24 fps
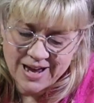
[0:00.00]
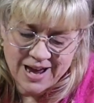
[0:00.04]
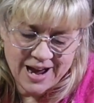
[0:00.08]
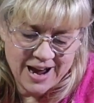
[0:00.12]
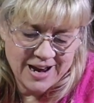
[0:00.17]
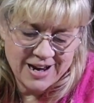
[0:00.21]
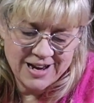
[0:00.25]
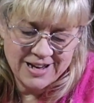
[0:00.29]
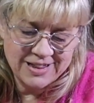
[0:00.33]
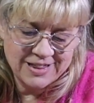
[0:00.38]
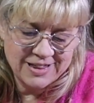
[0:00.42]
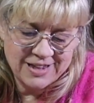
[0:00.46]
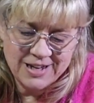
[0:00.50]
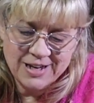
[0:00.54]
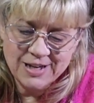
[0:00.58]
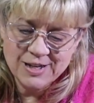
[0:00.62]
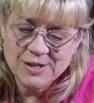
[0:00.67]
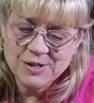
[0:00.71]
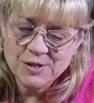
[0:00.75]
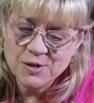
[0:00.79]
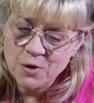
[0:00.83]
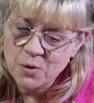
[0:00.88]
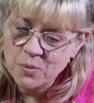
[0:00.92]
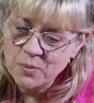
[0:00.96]
I can think of
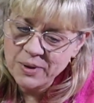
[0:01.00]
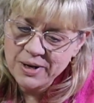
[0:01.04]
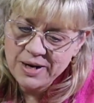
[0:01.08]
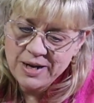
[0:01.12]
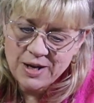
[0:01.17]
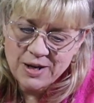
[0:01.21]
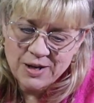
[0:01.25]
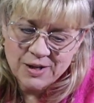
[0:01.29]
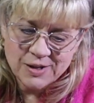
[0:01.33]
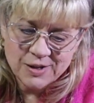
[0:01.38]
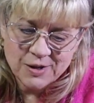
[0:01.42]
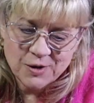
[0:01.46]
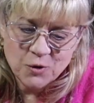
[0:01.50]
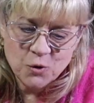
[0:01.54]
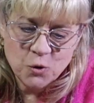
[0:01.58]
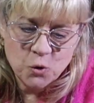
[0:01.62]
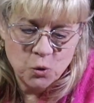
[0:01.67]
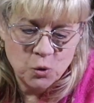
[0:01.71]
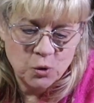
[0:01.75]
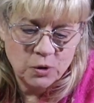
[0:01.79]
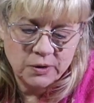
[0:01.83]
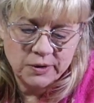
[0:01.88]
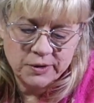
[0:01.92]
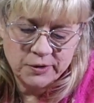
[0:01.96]
so many
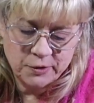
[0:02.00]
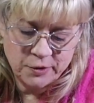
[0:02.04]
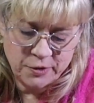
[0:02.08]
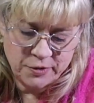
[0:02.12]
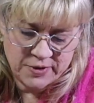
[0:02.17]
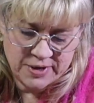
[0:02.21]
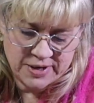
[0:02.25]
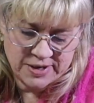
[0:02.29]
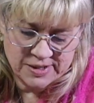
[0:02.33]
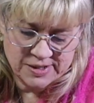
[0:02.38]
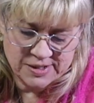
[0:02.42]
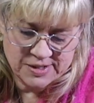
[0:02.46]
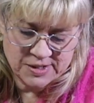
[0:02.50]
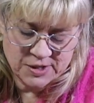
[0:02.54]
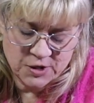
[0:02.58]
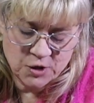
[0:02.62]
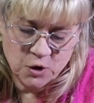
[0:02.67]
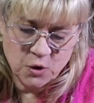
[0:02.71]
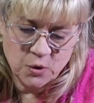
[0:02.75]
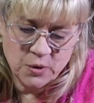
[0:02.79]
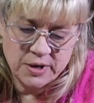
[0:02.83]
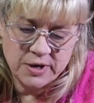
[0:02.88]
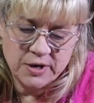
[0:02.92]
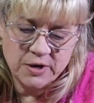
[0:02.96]
cool little things to
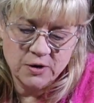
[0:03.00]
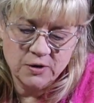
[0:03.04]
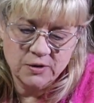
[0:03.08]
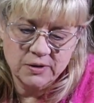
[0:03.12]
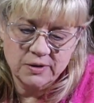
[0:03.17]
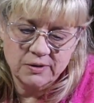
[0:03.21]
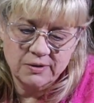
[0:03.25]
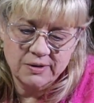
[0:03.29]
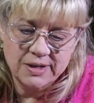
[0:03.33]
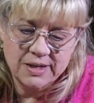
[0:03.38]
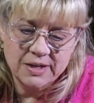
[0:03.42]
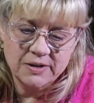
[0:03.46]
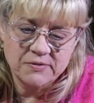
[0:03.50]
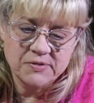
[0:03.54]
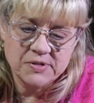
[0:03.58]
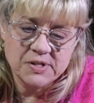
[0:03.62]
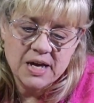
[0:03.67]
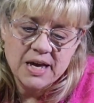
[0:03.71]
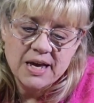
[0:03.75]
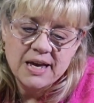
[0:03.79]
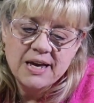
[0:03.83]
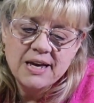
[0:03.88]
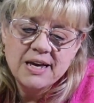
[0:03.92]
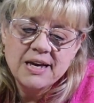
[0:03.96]
go in here, little
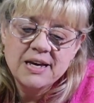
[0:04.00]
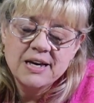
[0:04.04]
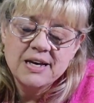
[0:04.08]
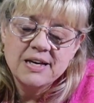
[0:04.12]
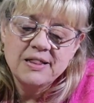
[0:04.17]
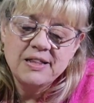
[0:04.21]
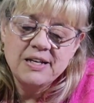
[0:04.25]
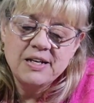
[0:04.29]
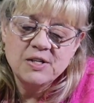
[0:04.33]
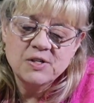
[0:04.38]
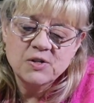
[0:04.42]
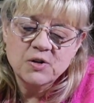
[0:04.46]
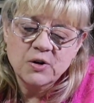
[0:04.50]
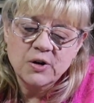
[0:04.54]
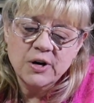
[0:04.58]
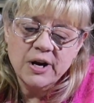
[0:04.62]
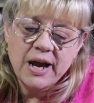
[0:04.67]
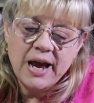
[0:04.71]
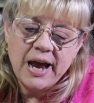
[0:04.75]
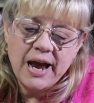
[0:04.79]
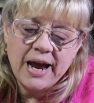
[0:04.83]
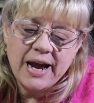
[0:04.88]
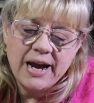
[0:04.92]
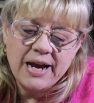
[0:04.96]
gifts. These are
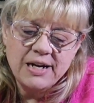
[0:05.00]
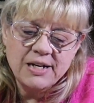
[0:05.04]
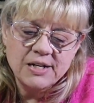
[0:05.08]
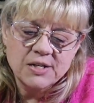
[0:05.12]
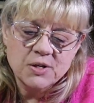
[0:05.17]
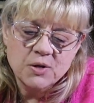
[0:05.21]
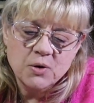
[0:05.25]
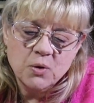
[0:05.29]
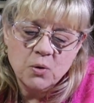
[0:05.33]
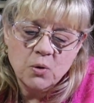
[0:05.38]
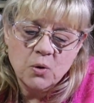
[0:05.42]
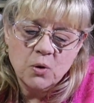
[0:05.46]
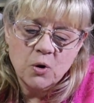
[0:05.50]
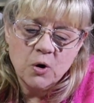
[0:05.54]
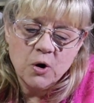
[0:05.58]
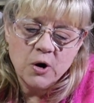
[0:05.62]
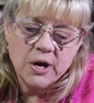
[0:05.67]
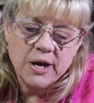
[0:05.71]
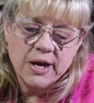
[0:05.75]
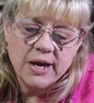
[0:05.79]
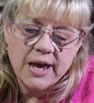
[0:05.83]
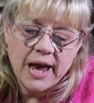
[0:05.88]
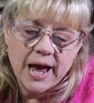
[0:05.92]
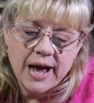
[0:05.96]
8
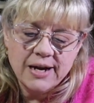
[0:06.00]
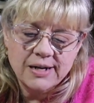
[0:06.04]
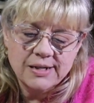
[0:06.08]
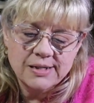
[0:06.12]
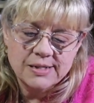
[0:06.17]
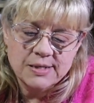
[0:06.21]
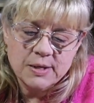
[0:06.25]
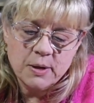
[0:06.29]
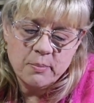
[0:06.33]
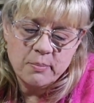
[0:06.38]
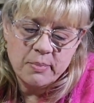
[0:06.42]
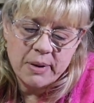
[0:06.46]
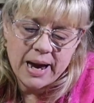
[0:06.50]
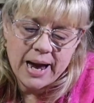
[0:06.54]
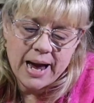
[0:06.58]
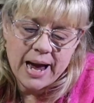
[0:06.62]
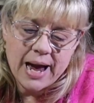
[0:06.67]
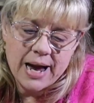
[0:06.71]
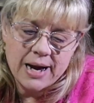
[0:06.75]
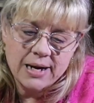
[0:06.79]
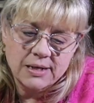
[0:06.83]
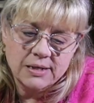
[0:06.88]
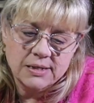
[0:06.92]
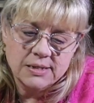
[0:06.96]
organza
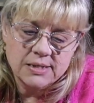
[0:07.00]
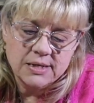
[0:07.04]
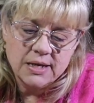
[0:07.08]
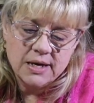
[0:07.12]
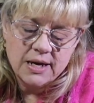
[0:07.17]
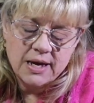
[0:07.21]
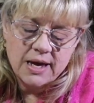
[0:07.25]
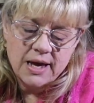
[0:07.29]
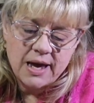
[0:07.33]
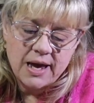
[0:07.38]
bags.